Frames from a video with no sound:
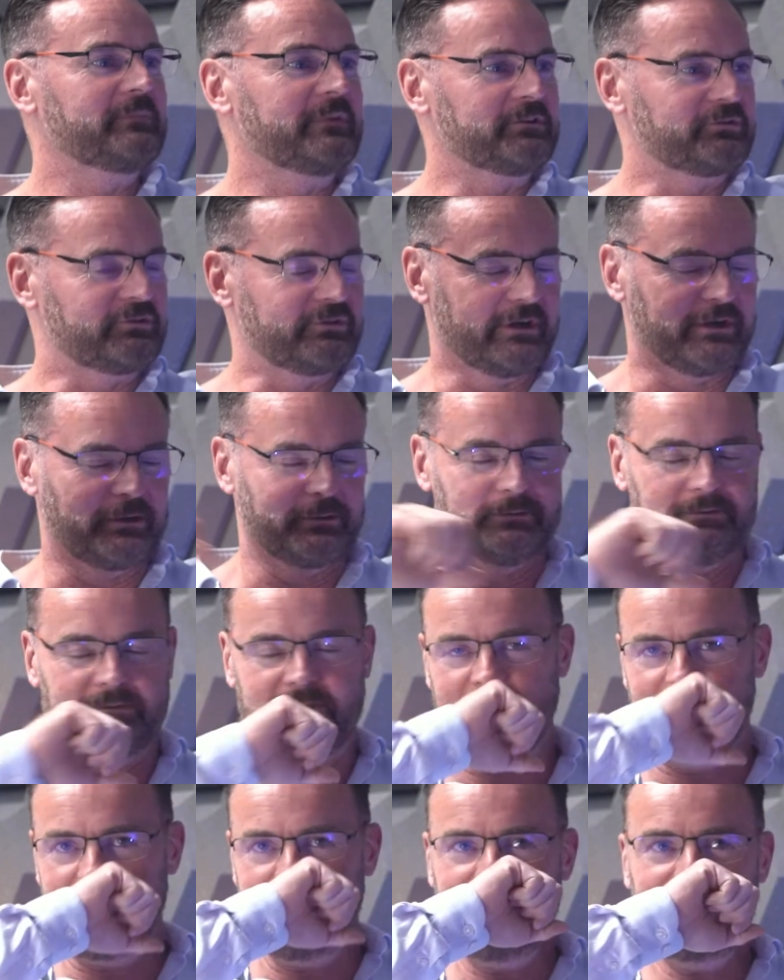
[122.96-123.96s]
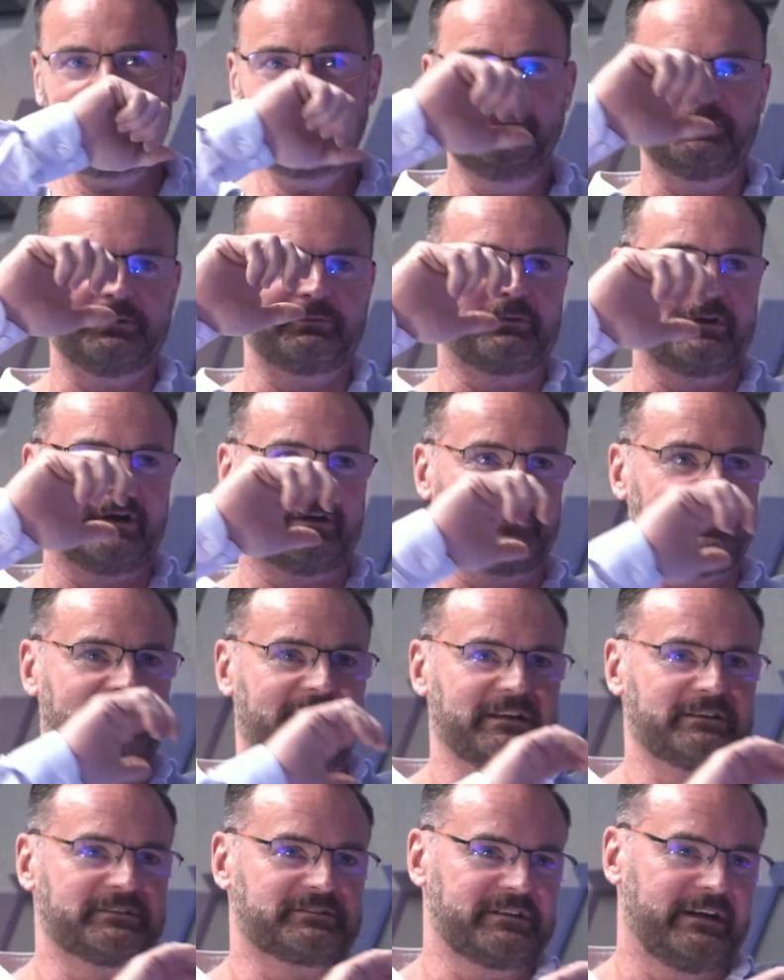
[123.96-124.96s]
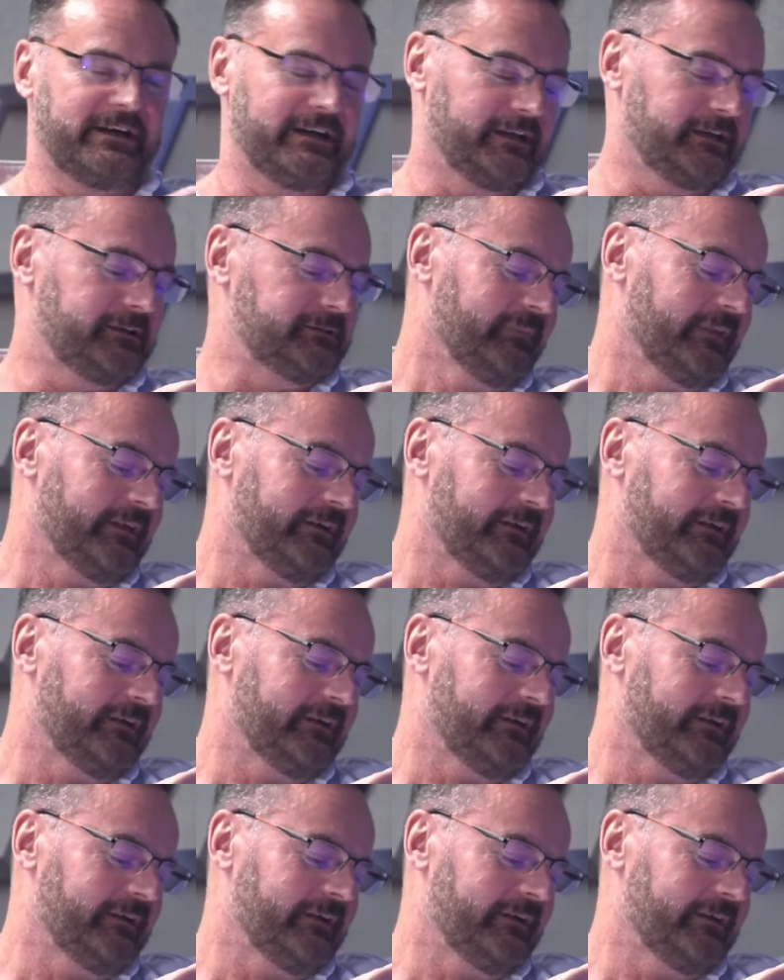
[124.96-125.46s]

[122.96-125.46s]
So we've got things like,